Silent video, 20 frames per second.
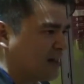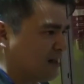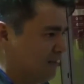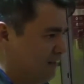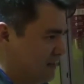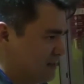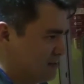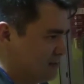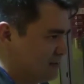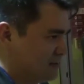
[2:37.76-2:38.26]

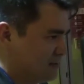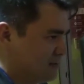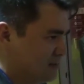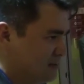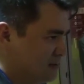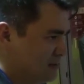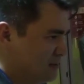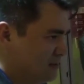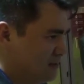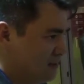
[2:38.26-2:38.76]
voters are
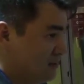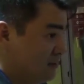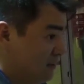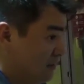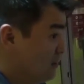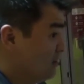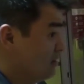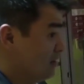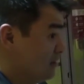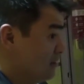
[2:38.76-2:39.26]
smart
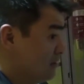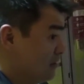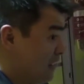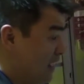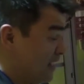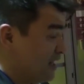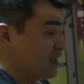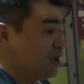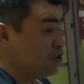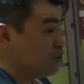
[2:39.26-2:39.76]
enough to
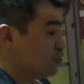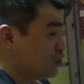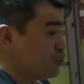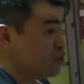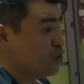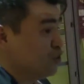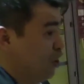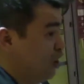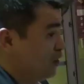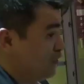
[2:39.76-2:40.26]
see
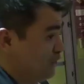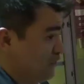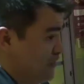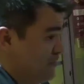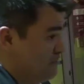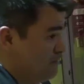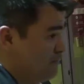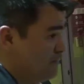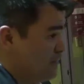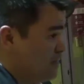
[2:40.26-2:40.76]
through
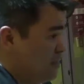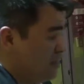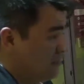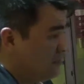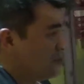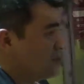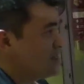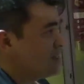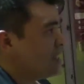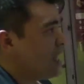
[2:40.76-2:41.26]
rhetorical
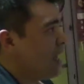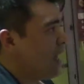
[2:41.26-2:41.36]
tricks